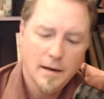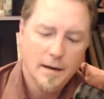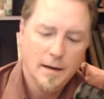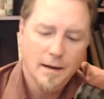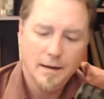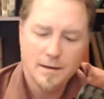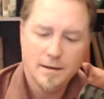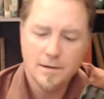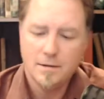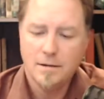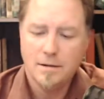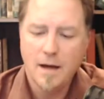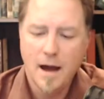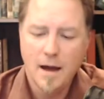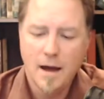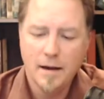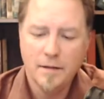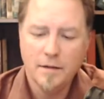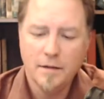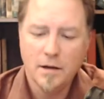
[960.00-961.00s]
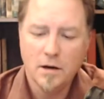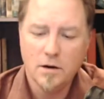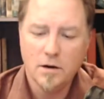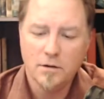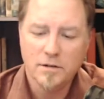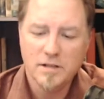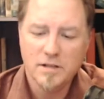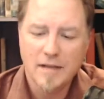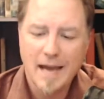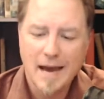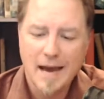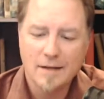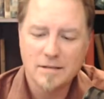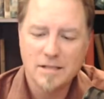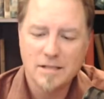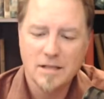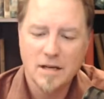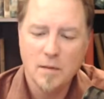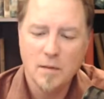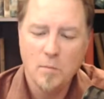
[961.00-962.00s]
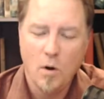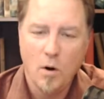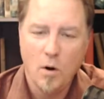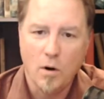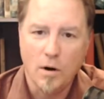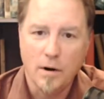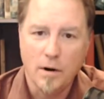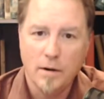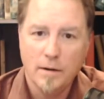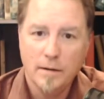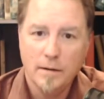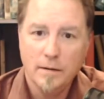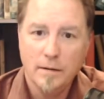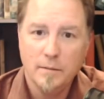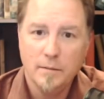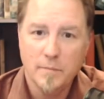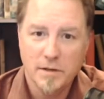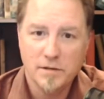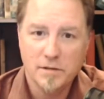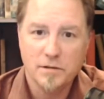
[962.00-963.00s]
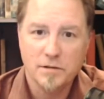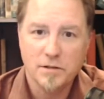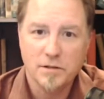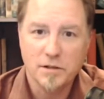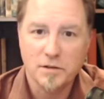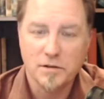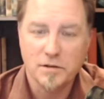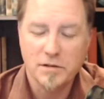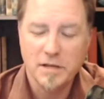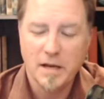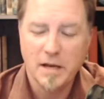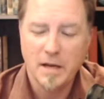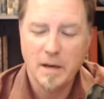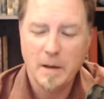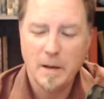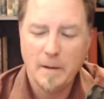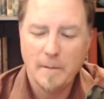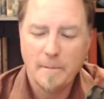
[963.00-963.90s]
You're not in the Girl Scouts any more, Mr. Sir said.